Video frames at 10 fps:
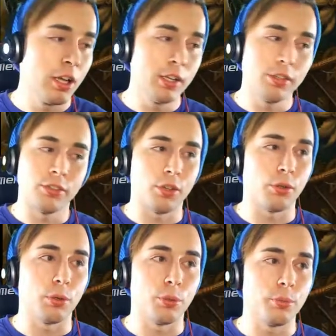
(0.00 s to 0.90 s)

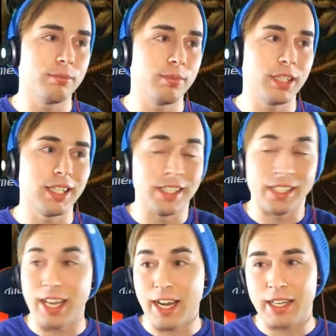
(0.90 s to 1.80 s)
So, and
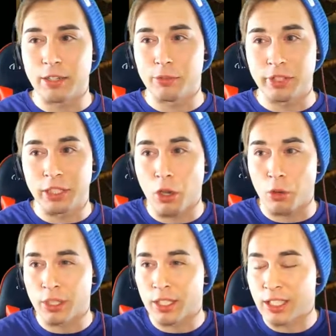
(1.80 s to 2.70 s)
again, I didn't really
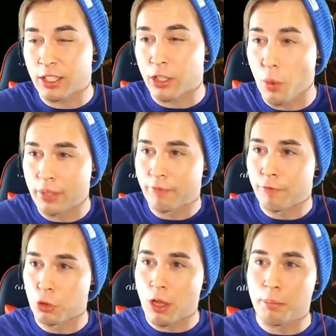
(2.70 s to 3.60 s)
get to go in
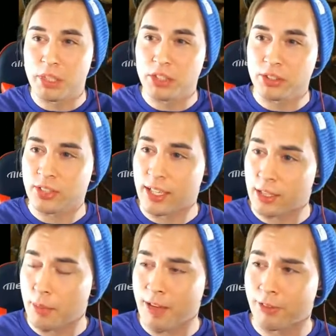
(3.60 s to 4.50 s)
full on burst because I ended up
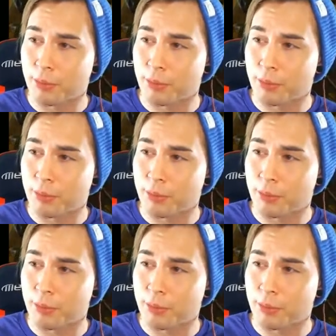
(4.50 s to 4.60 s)
having to play